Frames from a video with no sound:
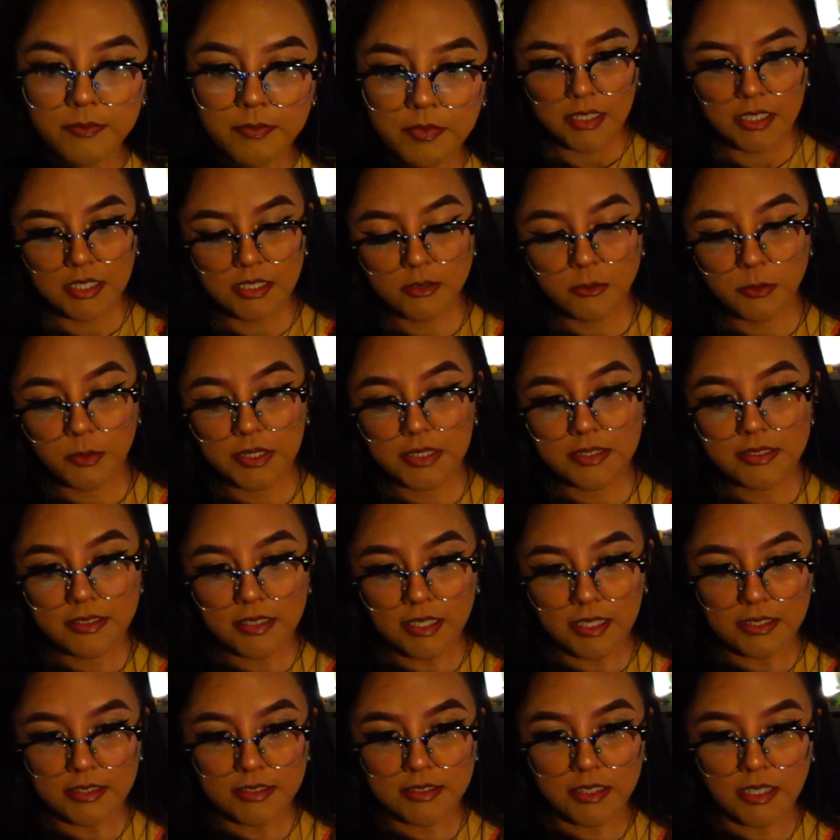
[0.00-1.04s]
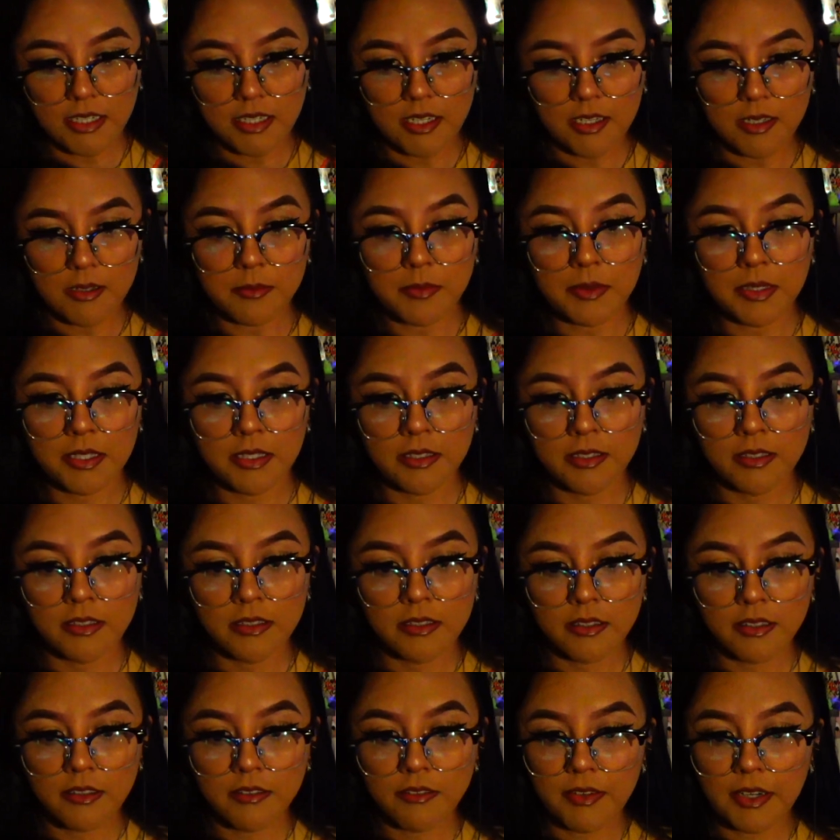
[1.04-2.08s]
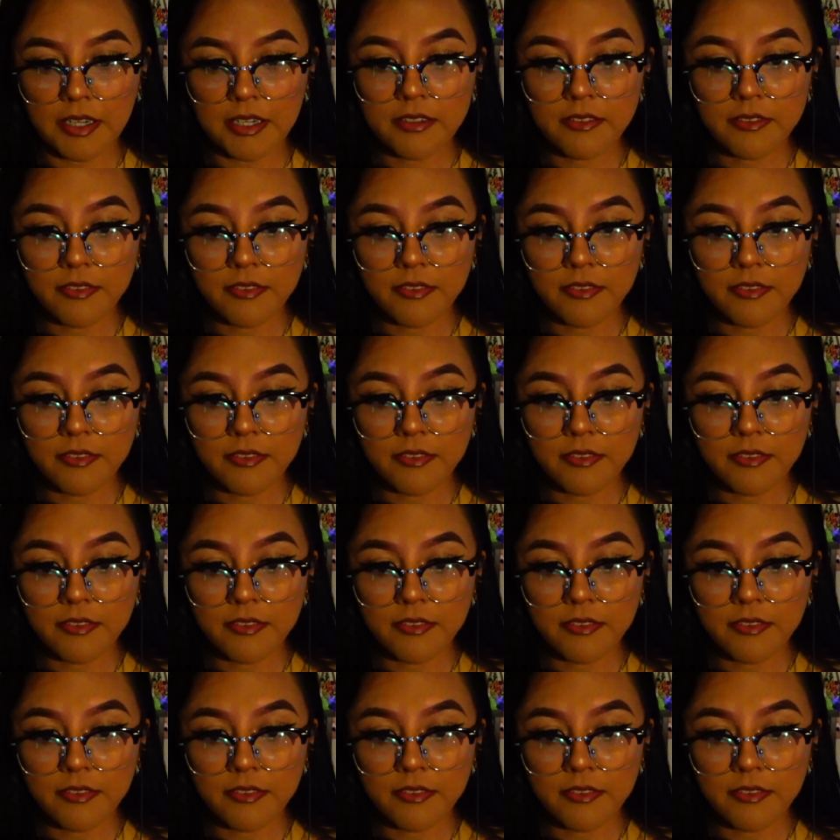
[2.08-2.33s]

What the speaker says: Here's what it says. The very